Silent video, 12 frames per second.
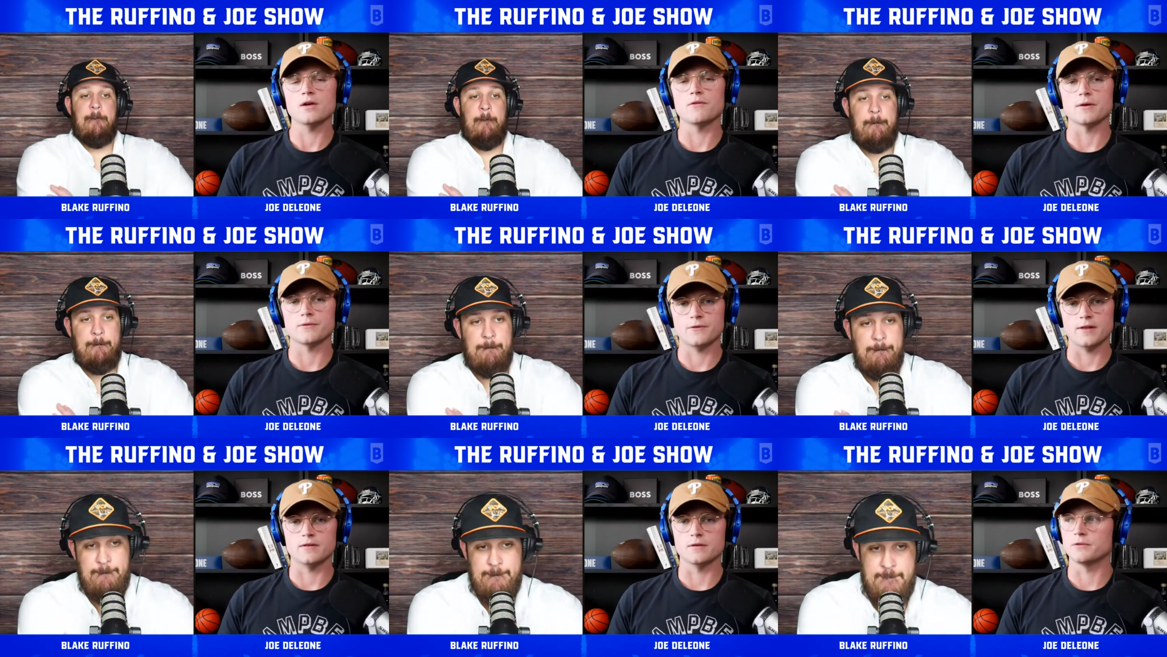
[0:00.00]

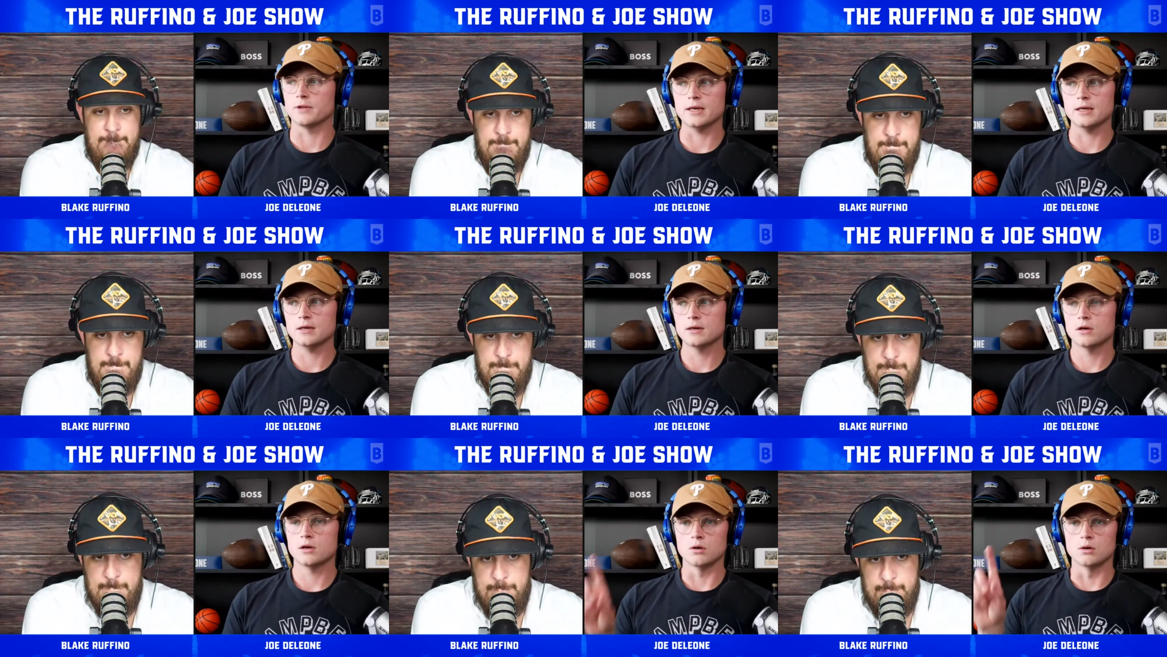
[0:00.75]
Speaker 1: offensively
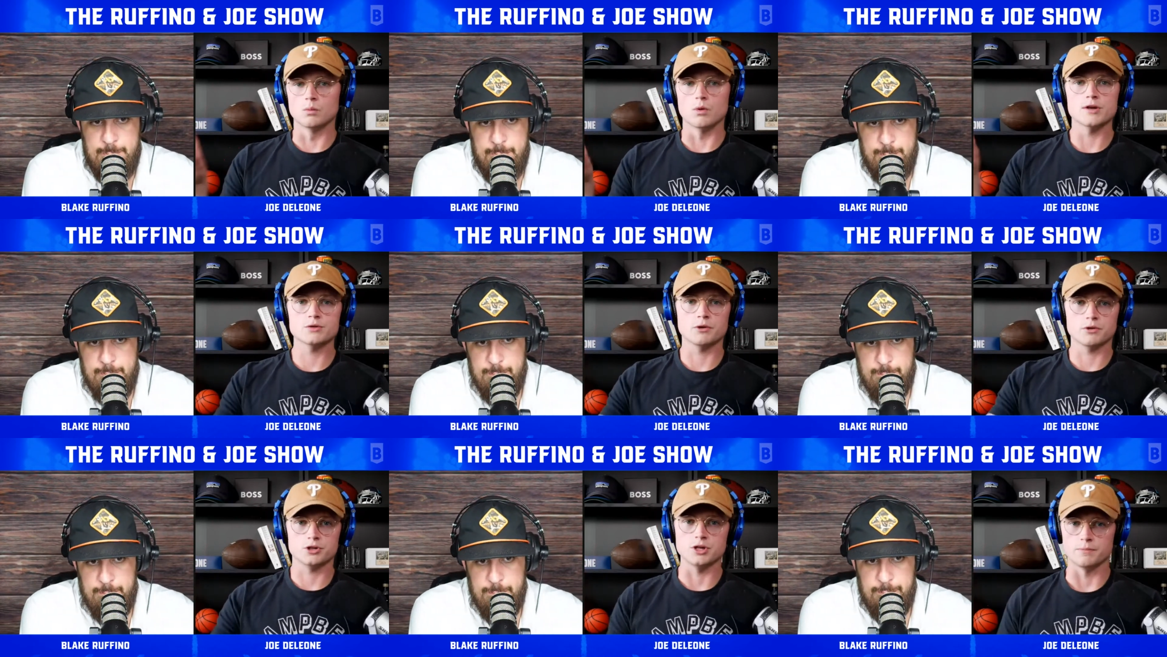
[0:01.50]
was Will
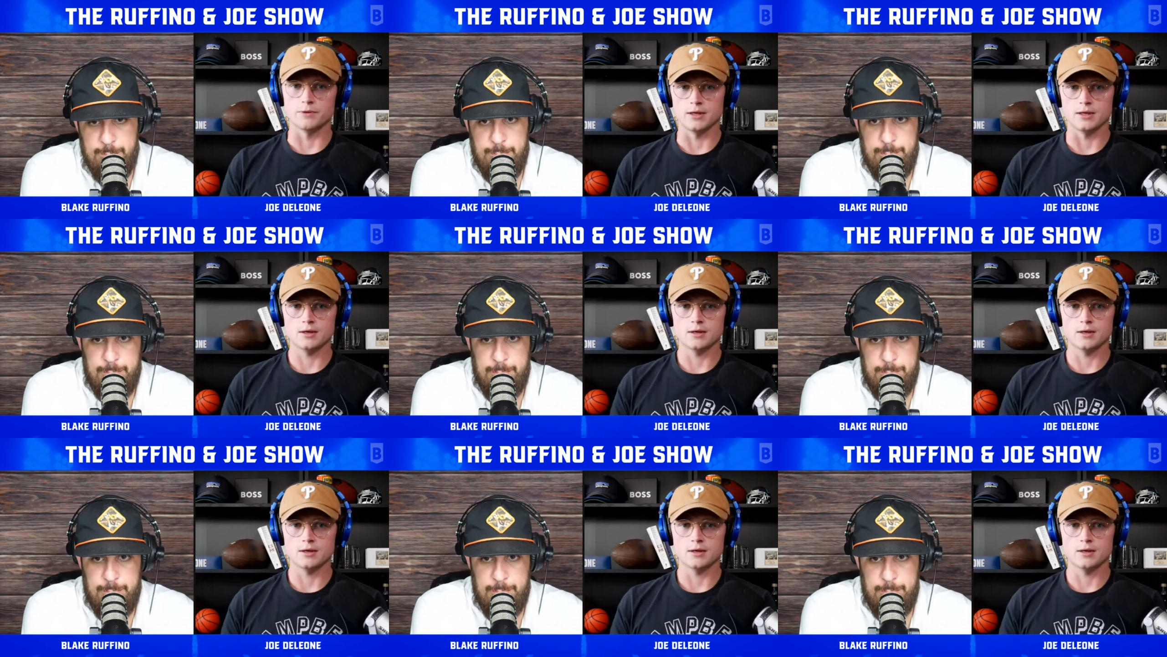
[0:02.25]
Shipley.